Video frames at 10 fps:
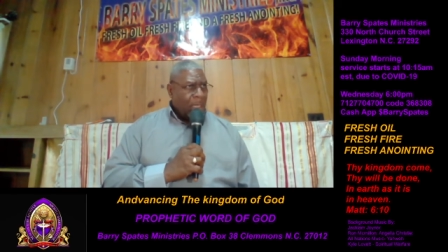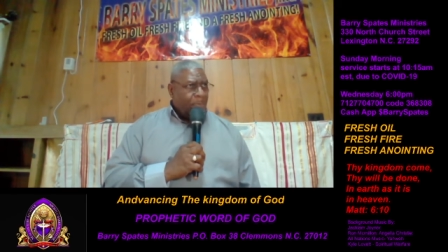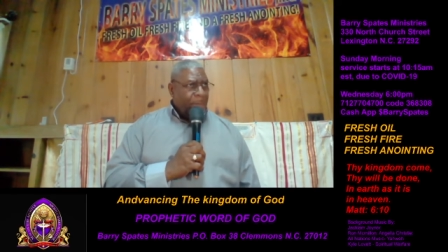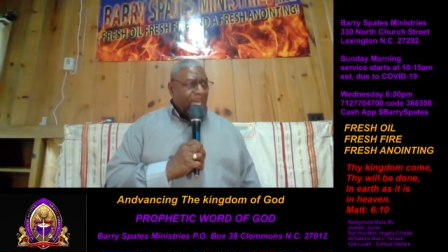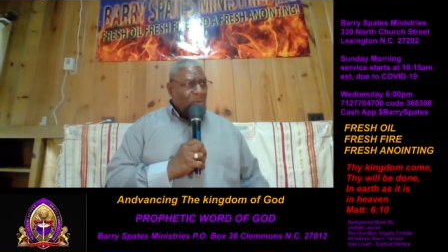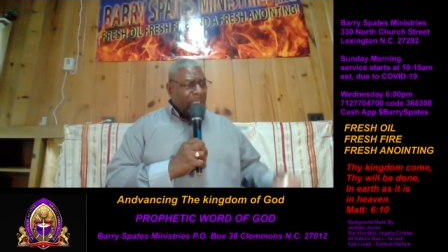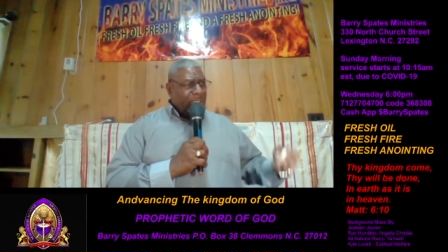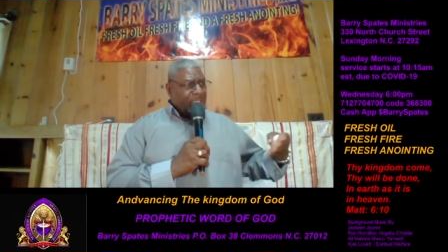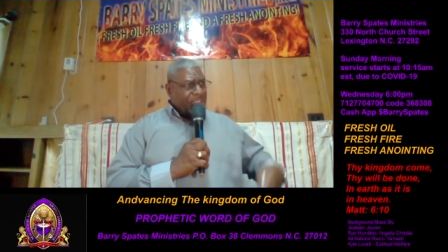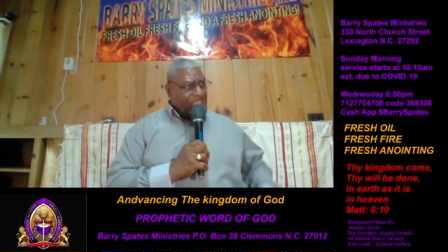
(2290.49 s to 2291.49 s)
Being willing
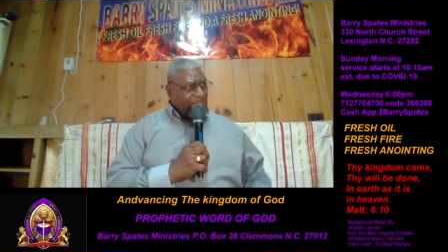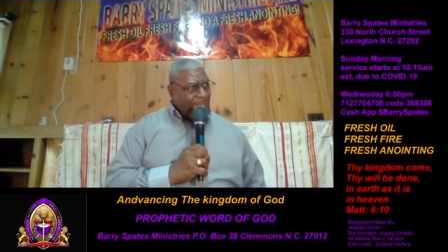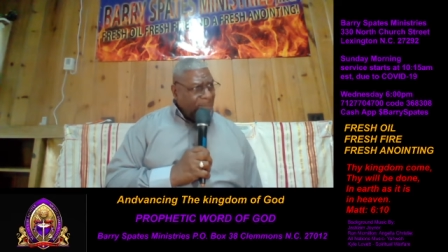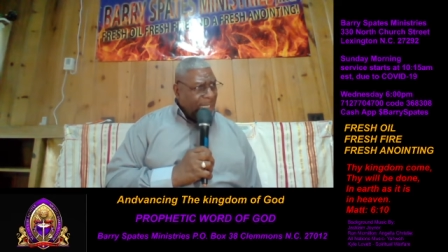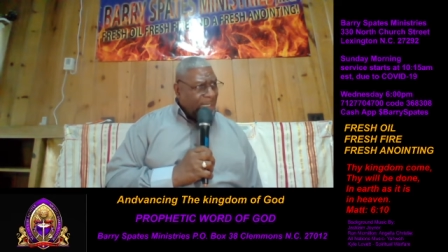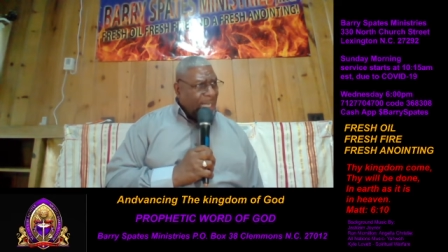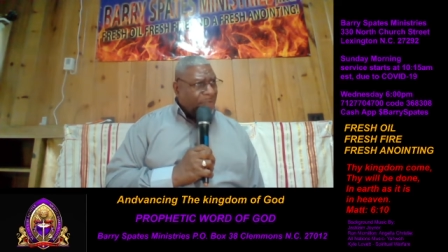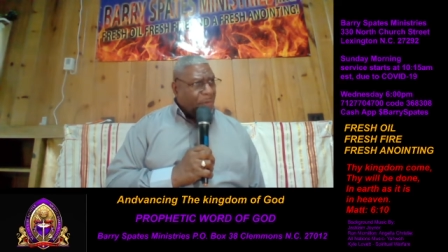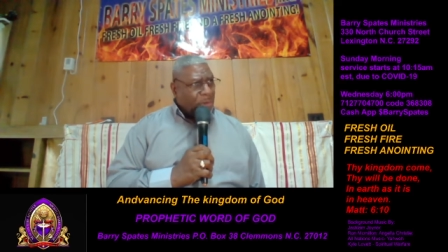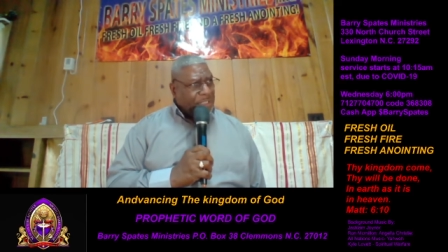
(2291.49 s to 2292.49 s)
to stay meek. A lot
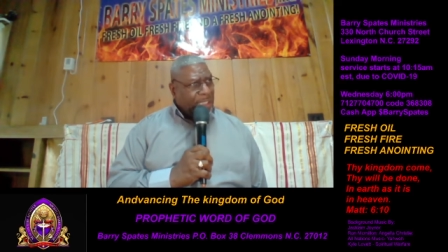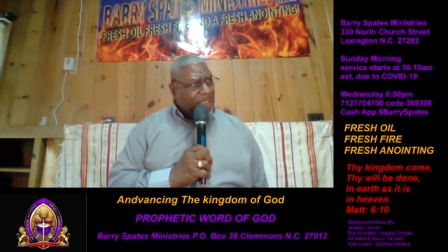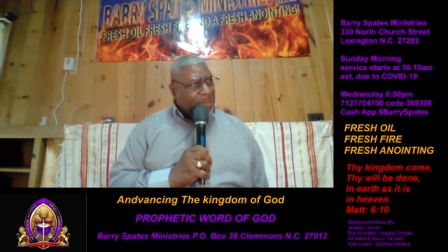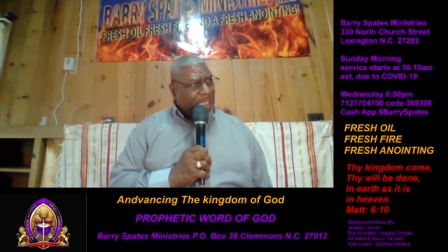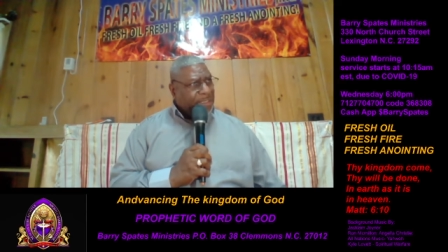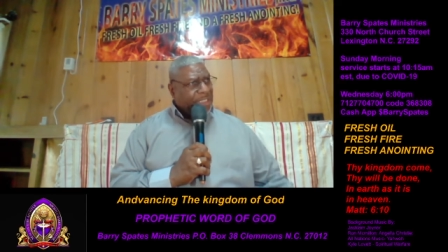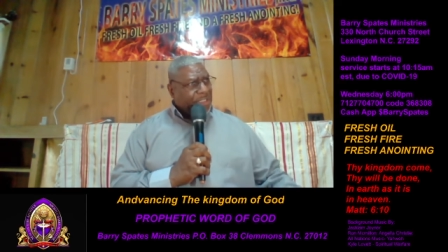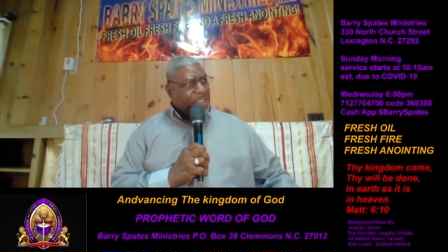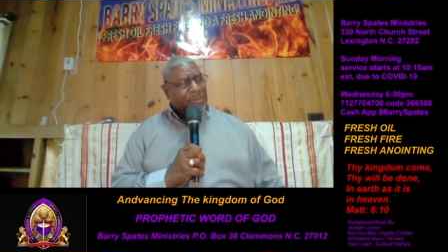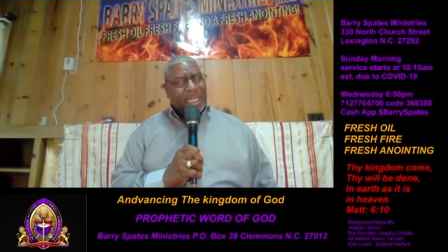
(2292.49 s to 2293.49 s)
of folks say, you did this
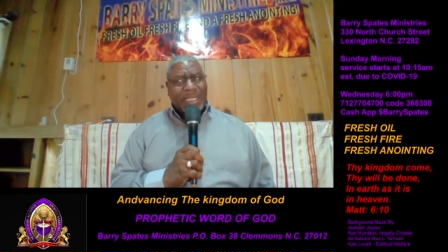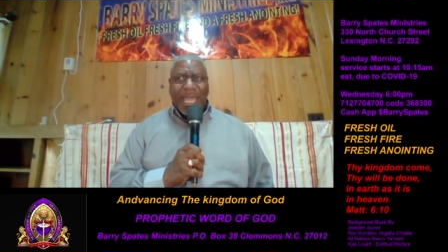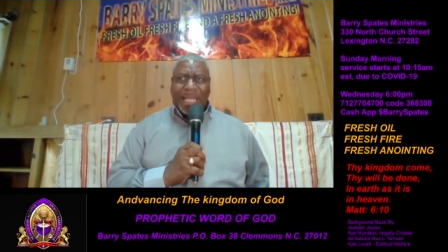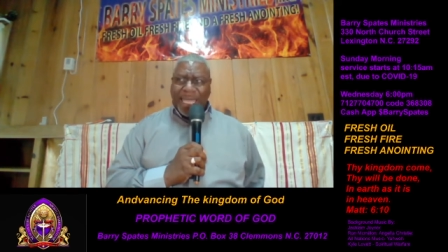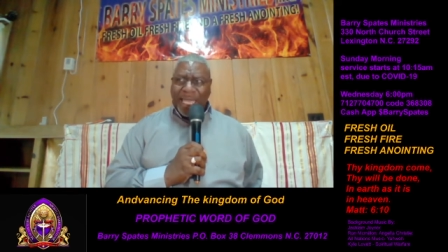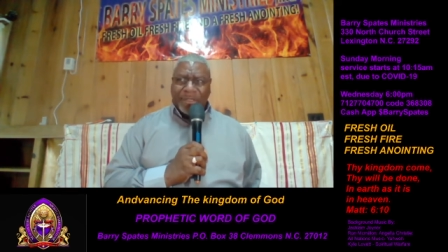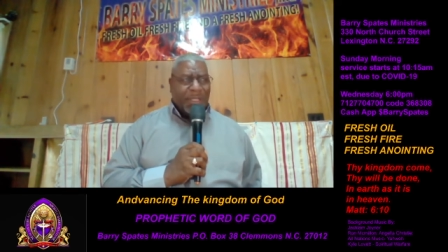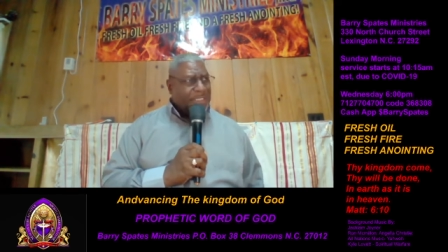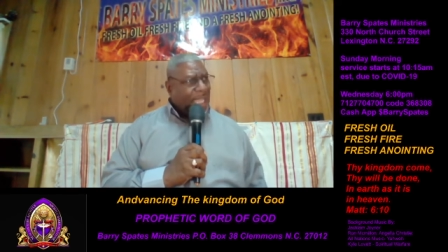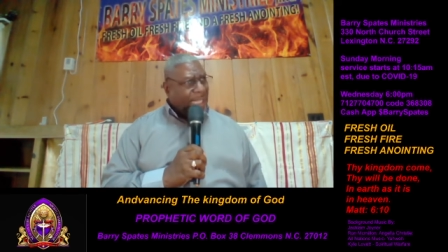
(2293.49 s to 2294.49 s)
and you did that, I can't do
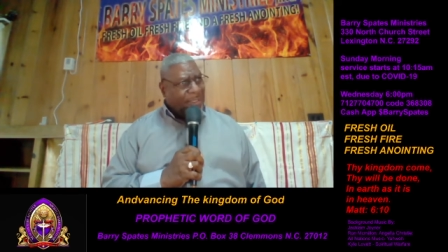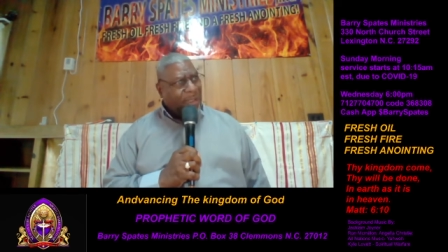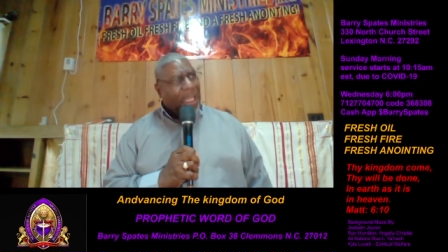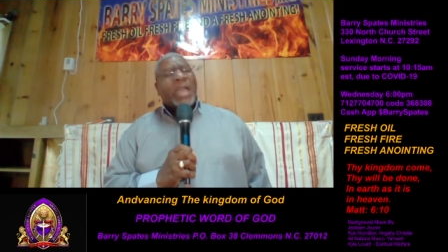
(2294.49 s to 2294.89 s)
this, I can't do this.